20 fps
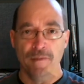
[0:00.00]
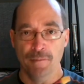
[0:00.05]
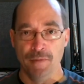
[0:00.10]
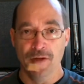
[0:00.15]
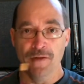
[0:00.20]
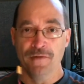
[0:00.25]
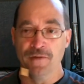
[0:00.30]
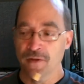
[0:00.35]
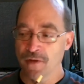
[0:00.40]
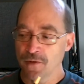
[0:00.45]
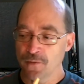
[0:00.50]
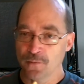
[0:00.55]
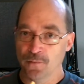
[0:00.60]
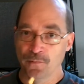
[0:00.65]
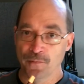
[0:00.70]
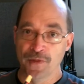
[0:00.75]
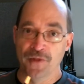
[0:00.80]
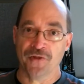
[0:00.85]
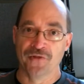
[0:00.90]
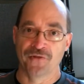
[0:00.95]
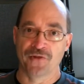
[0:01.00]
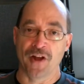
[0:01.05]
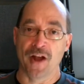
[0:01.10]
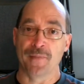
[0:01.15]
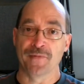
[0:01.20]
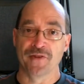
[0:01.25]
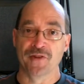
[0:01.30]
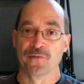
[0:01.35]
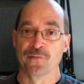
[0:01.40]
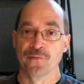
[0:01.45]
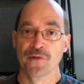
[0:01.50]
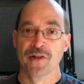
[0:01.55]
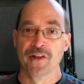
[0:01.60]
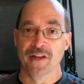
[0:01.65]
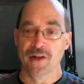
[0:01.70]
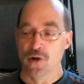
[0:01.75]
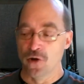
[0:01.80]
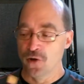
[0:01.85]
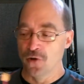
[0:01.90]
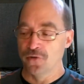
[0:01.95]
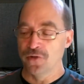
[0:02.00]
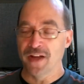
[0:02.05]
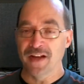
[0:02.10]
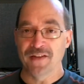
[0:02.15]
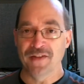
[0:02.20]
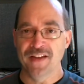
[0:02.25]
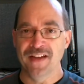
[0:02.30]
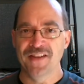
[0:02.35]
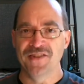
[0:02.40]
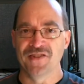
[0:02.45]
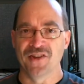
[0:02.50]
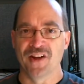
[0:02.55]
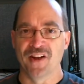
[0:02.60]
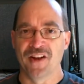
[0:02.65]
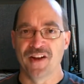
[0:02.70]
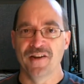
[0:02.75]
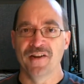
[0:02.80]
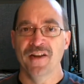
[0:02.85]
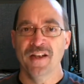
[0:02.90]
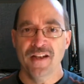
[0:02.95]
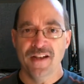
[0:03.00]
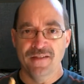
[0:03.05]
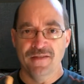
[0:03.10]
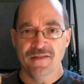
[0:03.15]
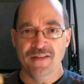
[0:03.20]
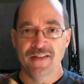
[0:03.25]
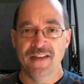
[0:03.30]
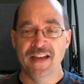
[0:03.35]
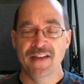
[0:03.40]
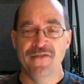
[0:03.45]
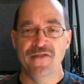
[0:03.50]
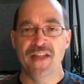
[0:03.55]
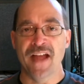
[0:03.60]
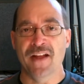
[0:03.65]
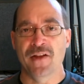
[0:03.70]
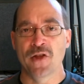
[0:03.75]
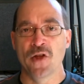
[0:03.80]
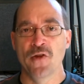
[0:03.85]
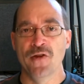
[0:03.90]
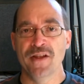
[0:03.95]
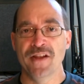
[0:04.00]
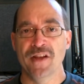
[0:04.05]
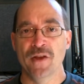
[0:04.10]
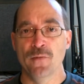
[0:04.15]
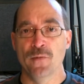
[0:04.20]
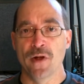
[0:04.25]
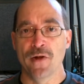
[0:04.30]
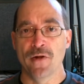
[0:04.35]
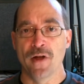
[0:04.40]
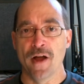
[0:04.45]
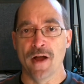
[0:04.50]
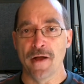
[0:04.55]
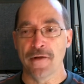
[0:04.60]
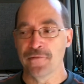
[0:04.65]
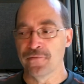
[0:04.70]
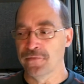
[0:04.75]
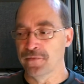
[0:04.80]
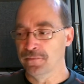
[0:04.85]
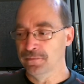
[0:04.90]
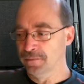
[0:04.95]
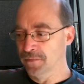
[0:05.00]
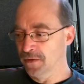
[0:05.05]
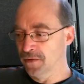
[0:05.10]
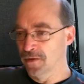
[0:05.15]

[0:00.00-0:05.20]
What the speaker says: but when the straps get really old like these are, even that coating can wear off.